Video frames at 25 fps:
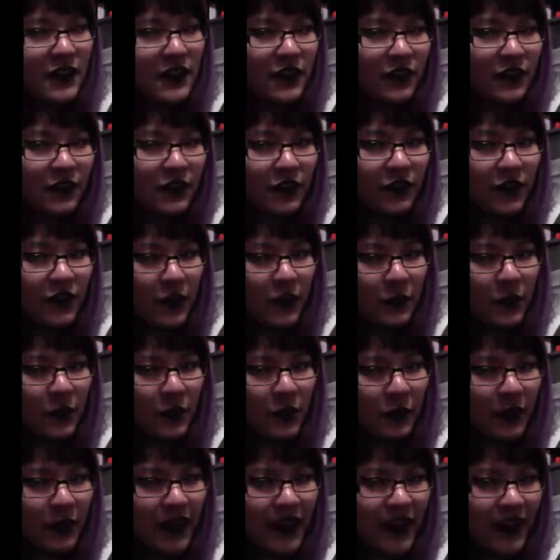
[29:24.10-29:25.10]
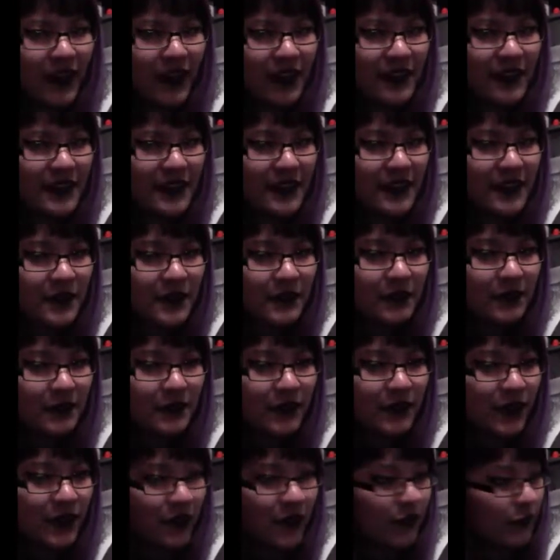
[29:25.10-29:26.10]
from your pants,
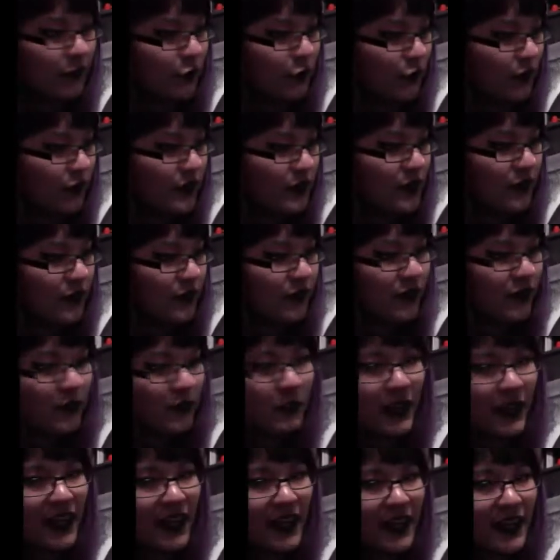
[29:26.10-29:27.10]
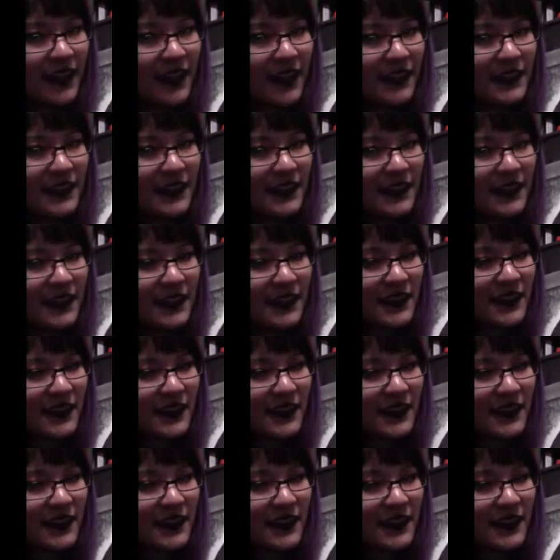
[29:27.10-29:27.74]
the folds of the pants.